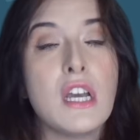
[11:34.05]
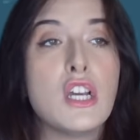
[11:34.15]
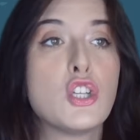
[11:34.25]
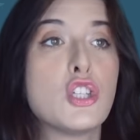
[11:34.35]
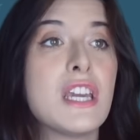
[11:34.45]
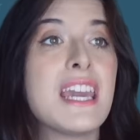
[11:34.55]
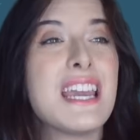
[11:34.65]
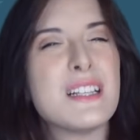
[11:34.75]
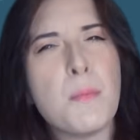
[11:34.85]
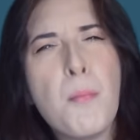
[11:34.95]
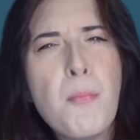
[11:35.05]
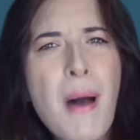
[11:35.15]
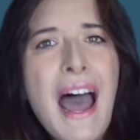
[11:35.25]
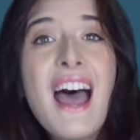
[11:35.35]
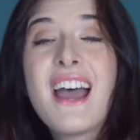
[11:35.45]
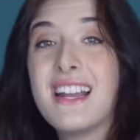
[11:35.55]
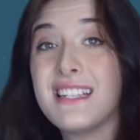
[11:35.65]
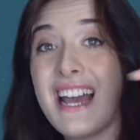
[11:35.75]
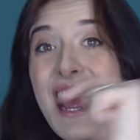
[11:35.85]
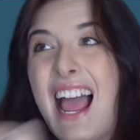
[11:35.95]
She is bad
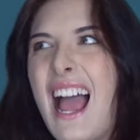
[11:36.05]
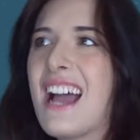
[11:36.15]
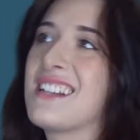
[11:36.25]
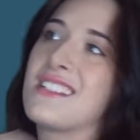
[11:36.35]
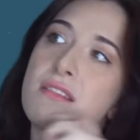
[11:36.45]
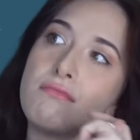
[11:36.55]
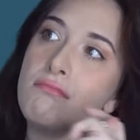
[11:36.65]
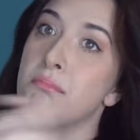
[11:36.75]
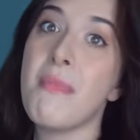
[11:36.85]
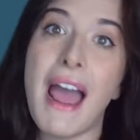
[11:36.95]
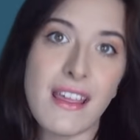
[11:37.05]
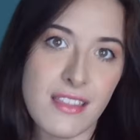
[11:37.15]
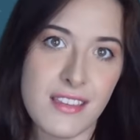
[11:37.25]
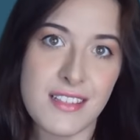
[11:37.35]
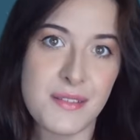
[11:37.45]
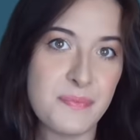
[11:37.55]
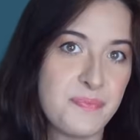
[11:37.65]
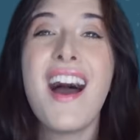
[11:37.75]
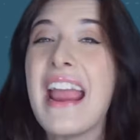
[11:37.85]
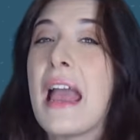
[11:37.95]
at maths.
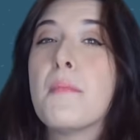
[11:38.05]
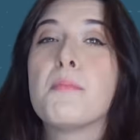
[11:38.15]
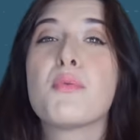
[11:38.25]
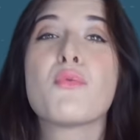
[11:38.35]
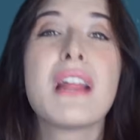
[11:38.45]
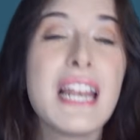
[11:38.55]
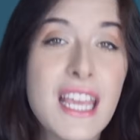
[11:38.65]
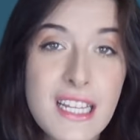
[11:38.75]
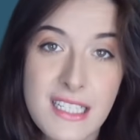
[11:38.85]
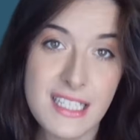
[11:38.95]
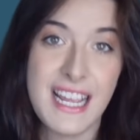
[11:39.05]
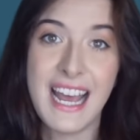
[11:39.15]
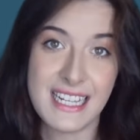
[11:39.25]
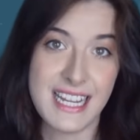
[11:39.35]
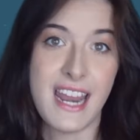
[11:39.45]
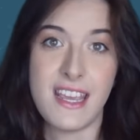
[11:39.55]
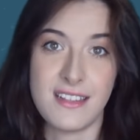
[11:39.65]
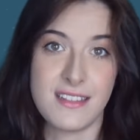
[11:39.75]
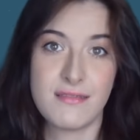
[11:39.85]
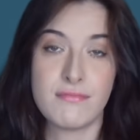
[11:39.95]
I am brilliant at tennis.